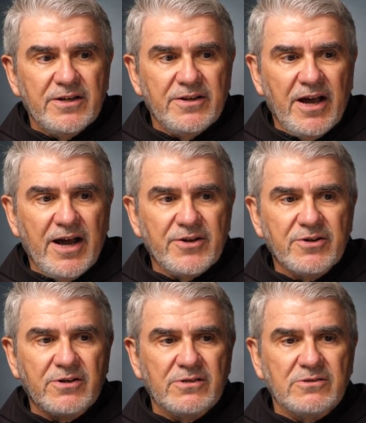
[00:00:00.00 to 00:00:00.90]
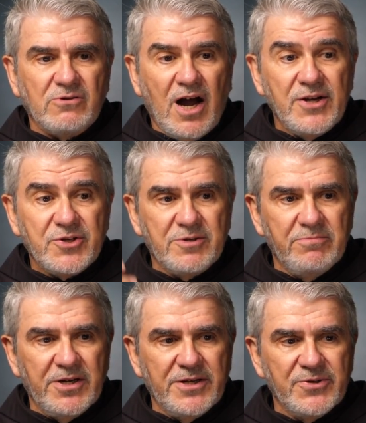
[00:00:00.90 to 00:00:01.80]
that Christ
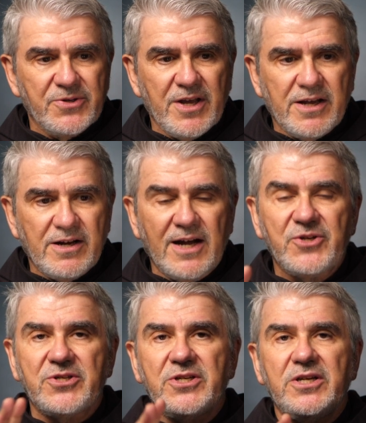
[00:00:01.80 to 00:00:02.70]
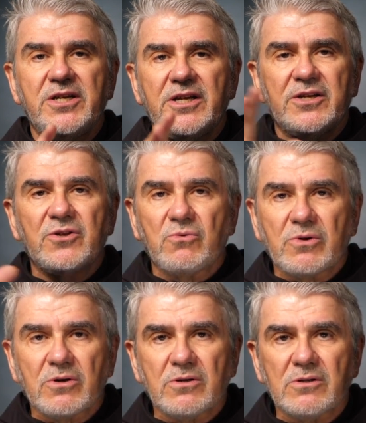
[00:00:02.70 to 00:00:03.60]
means that I see in the
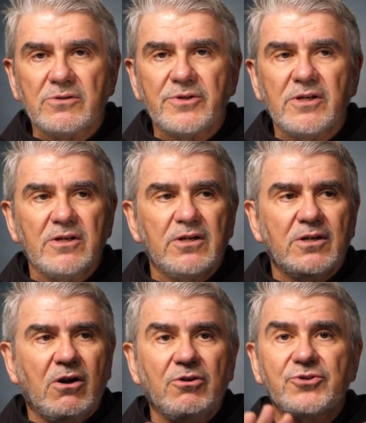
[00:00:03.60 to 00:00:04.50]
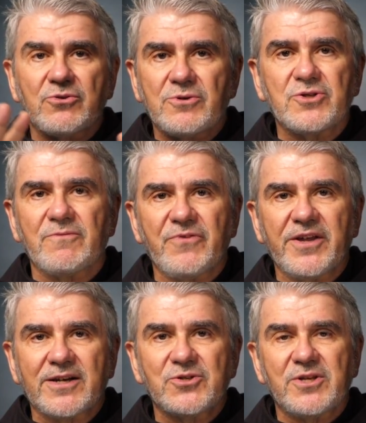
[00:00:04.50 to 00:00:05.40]
world all sorts of
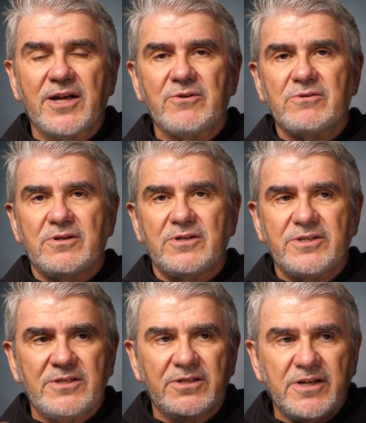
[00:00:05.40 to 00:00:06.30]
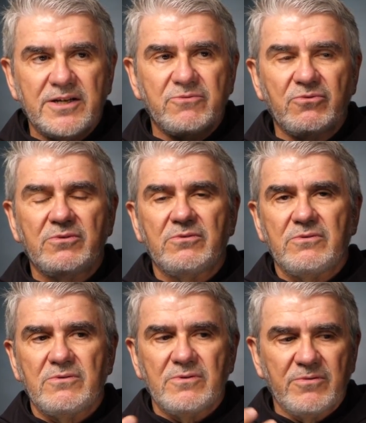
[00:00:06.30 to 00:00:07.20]
things that then
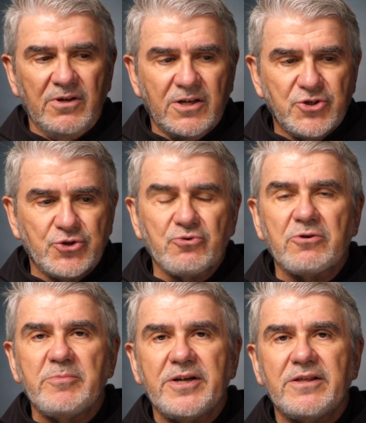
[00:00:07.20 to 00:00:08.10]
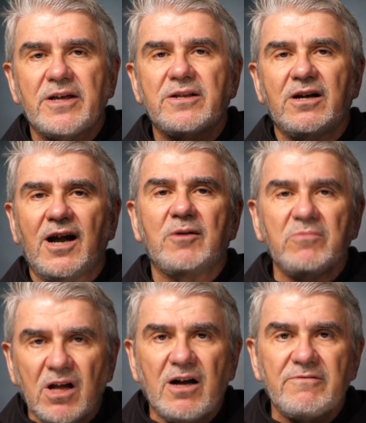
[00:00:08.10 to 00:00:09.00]
assure me that I
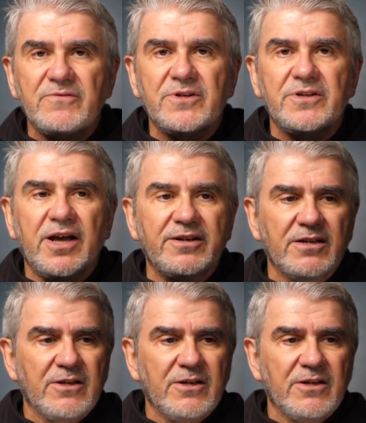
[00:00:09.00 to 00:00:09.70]
am loved, that